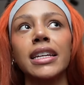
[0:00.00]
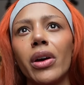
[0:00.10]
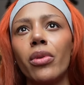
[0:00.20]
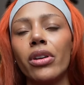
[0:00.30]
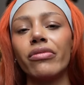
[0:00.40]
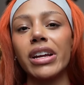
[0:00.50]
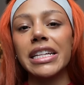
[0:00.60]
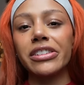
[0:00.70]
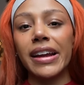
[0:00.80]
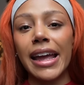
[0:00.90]
I want to
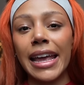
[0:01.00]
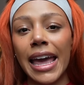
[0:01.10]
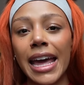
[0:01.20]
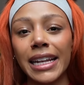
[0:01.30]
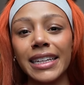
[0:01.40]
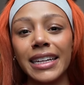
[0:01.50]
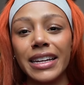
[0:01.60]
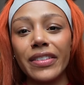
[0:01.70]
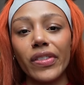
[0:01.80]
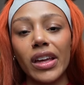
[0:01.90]
reiterate again
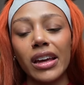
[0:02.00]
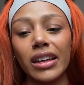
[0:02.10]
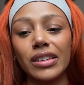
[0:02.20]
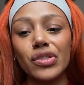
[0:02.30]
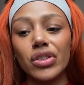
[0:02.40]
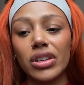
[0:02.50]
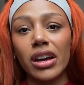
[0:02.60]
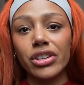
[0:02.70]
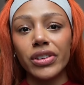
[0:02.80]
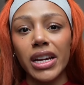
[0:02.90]
that
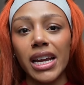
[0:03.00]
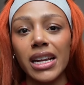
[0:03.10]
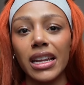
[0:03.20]
surgery,